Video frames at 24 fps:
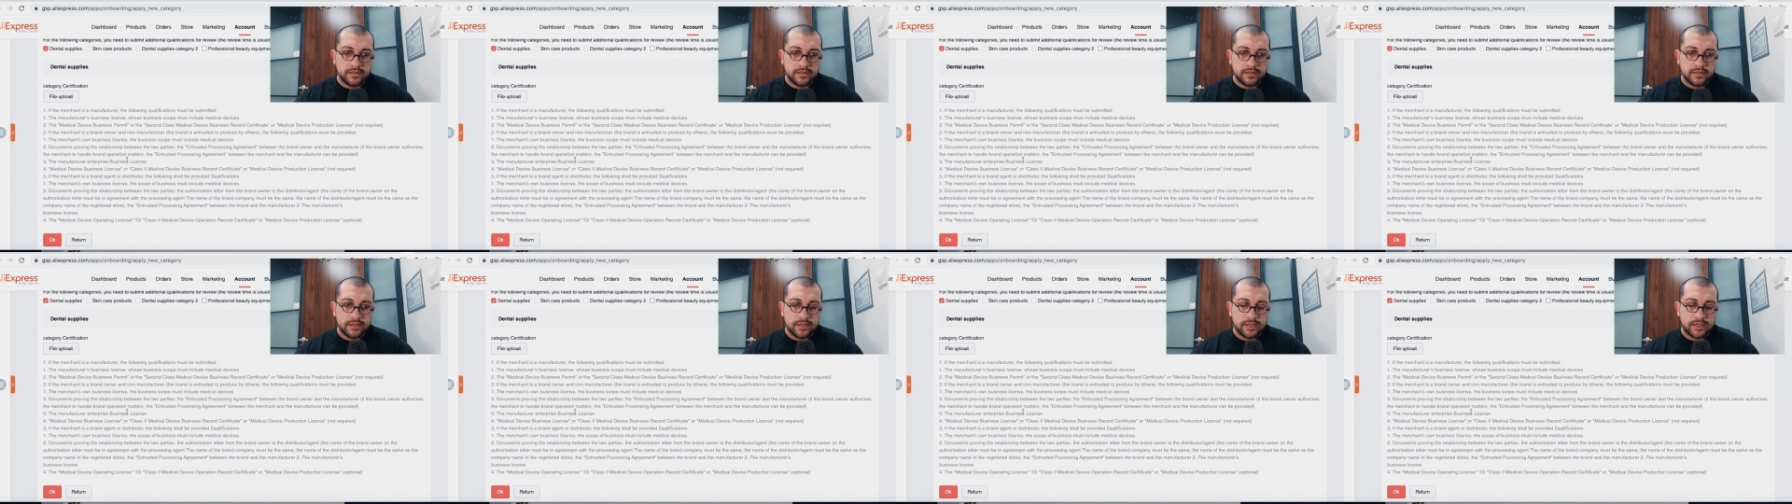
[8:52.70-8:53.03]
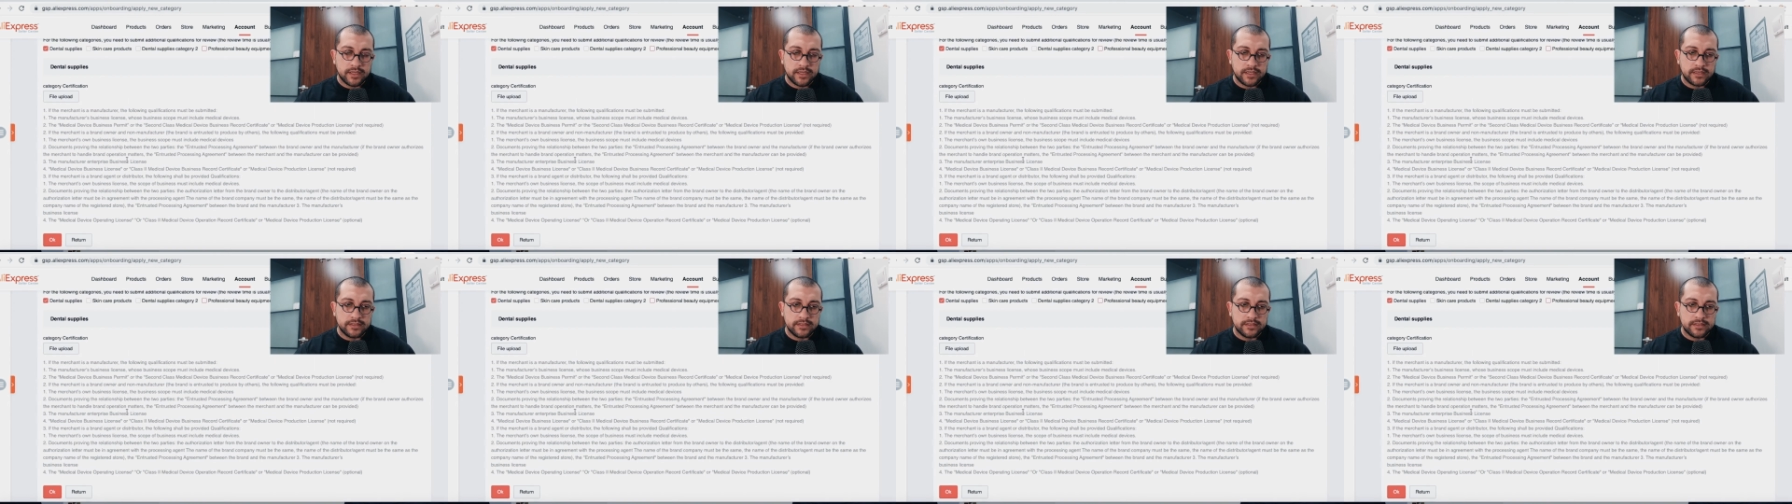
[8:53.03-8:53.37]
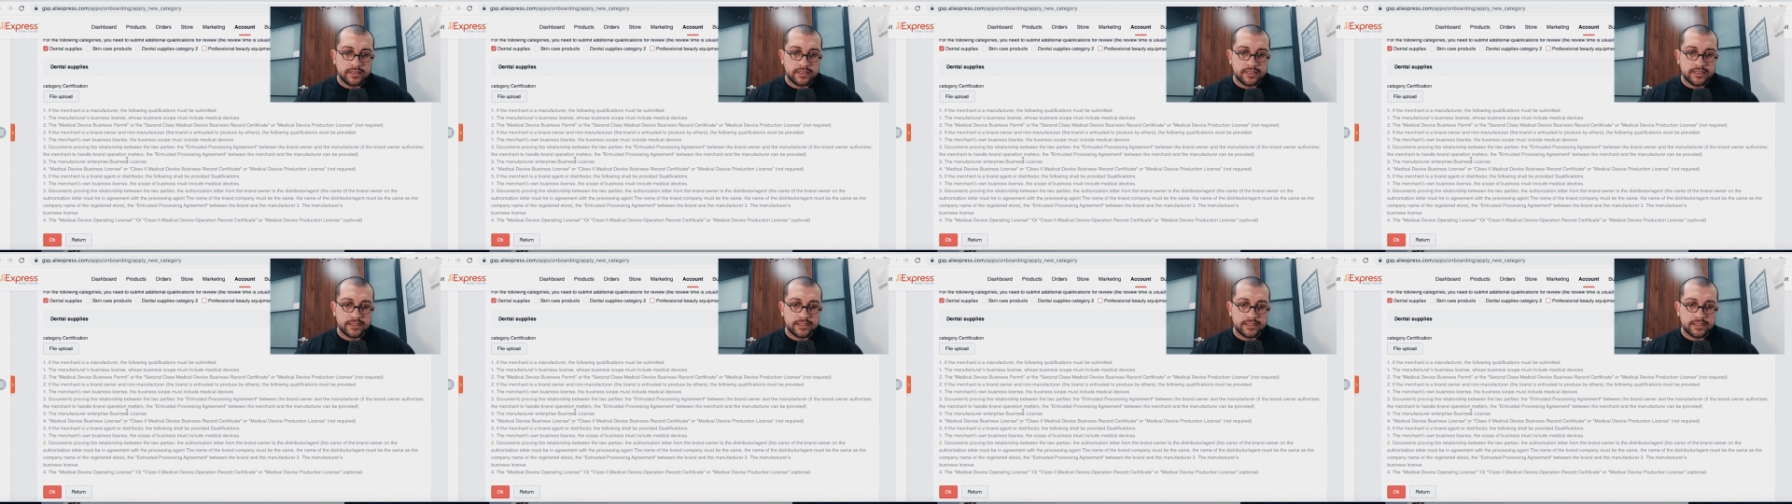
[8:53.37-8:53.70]
and
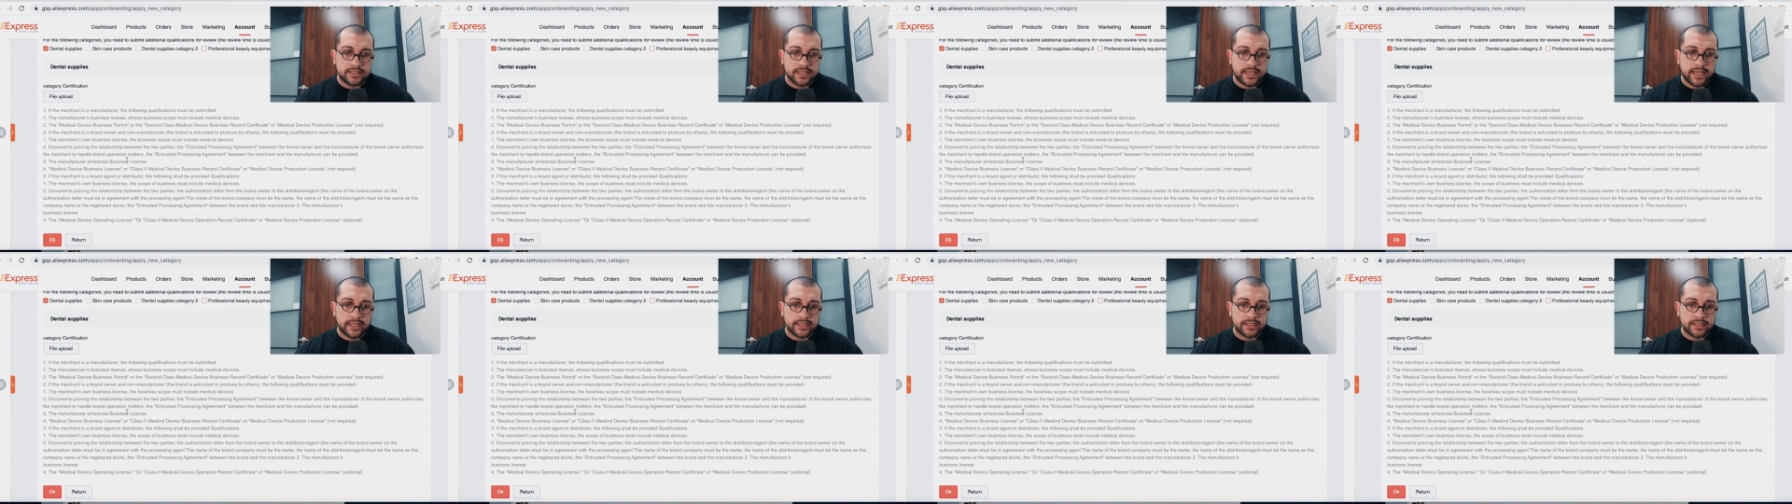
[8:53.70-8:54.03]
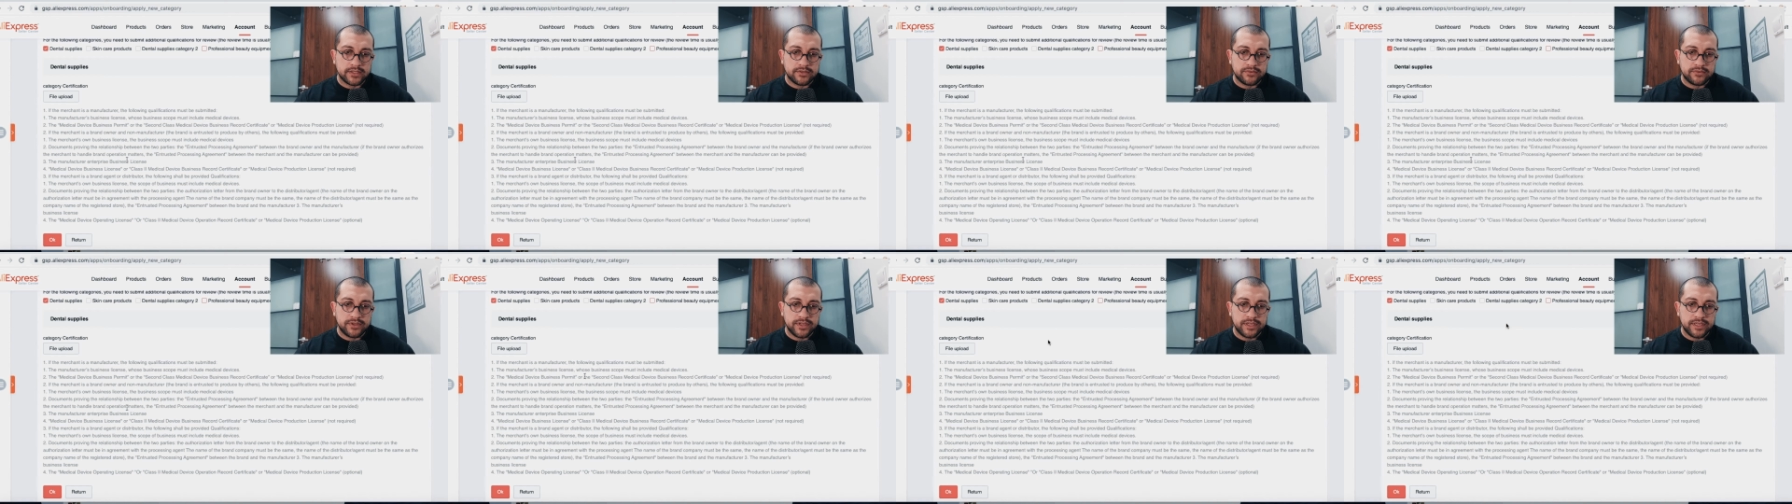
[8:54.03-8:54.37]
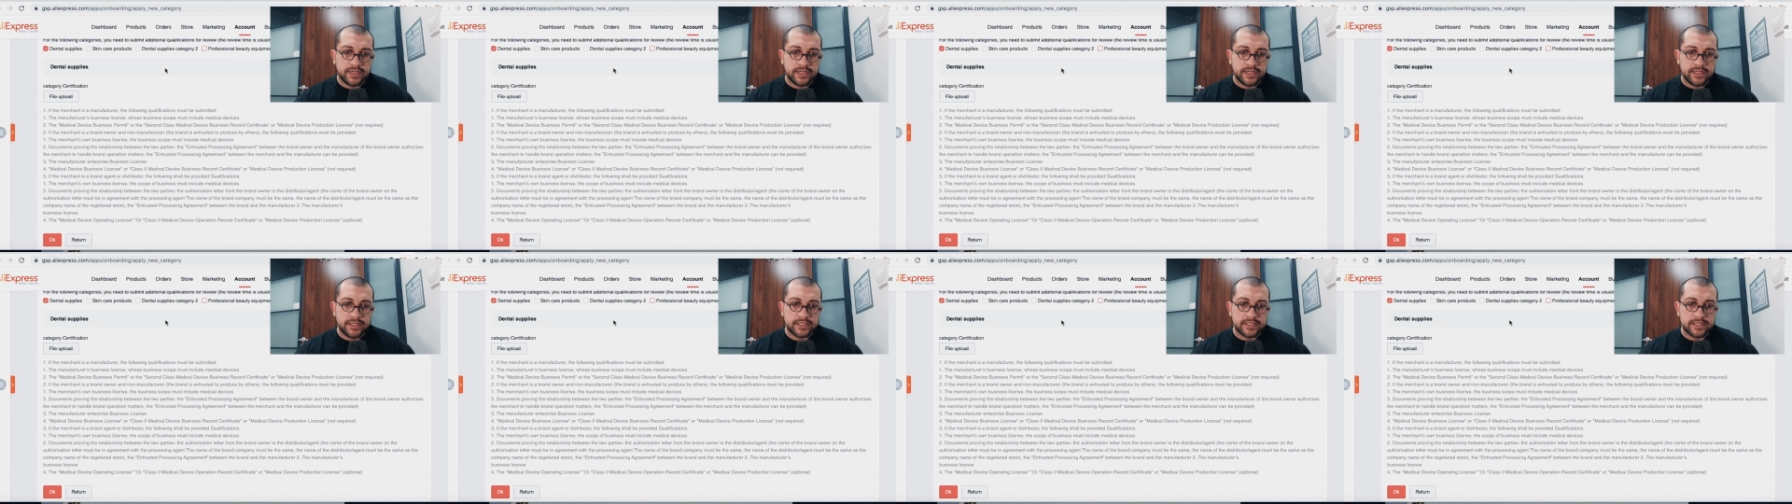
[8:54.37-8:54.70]
this category
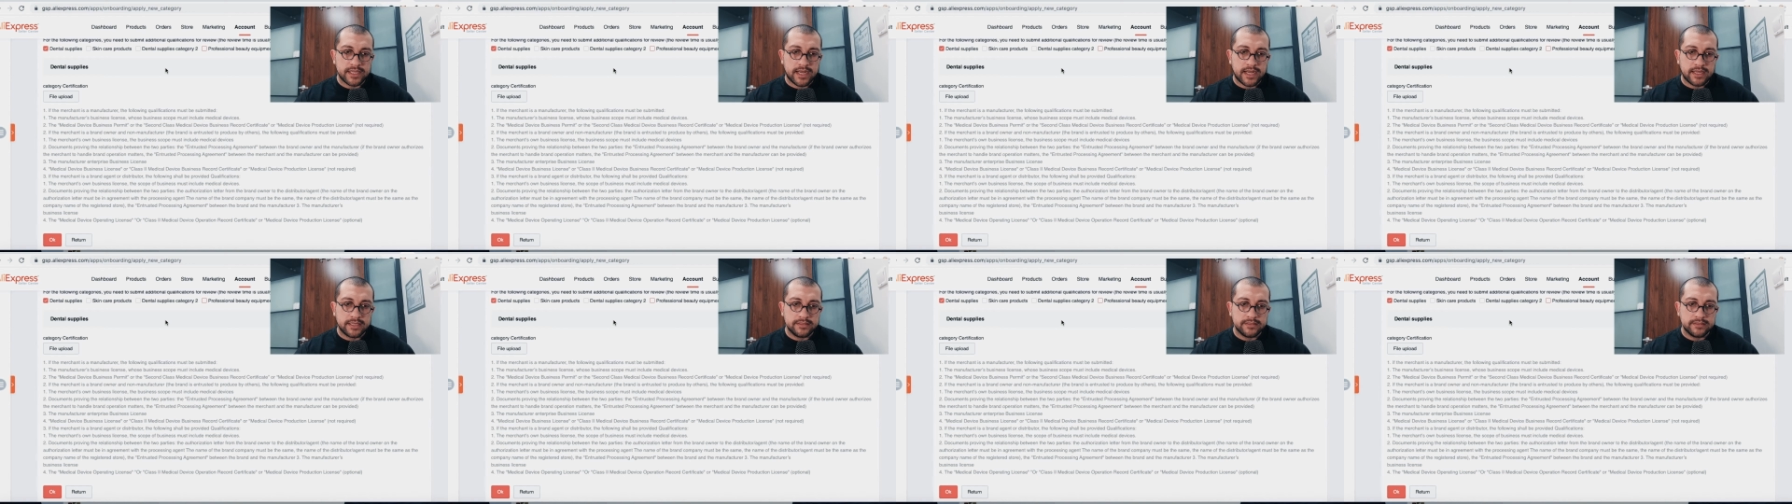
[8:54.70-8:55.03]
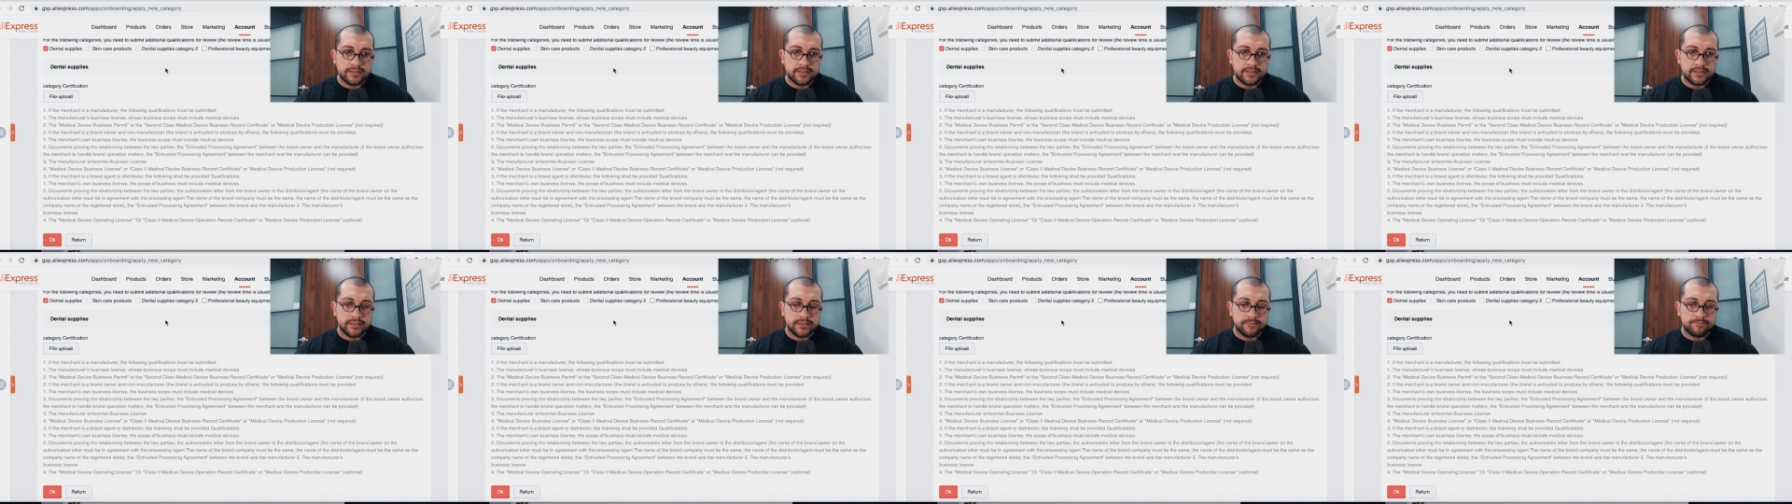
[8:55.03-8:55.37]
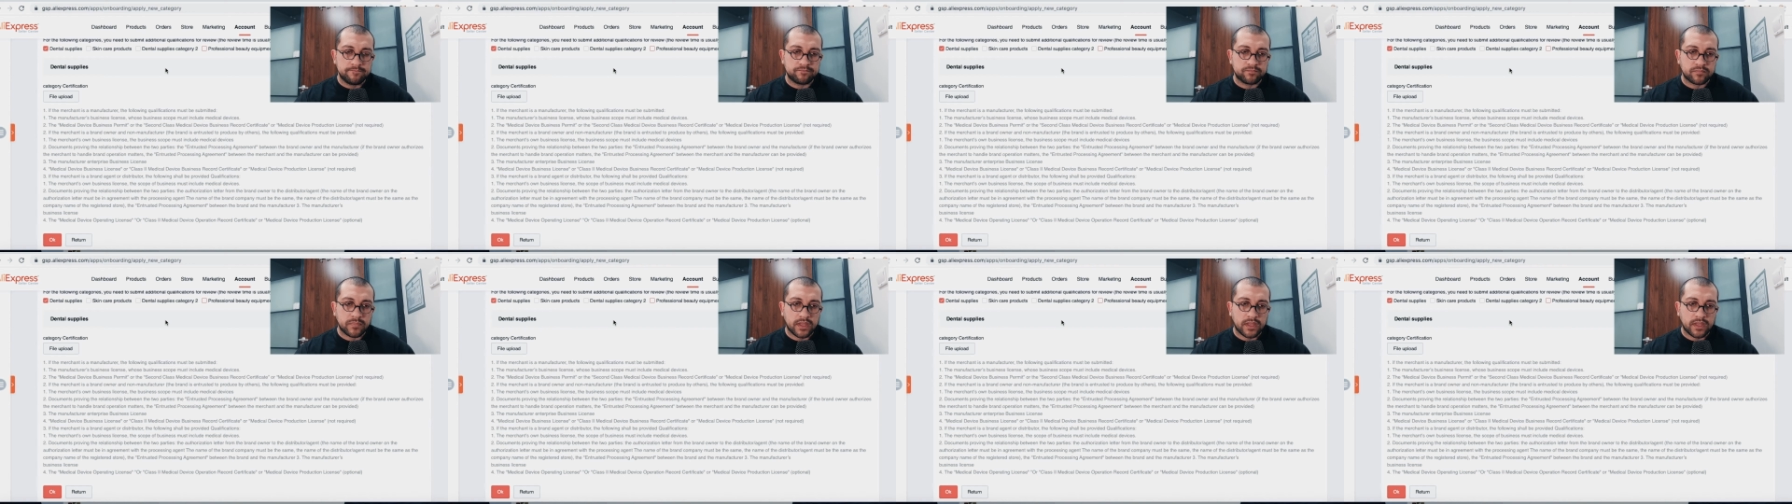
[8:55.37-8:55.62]
is under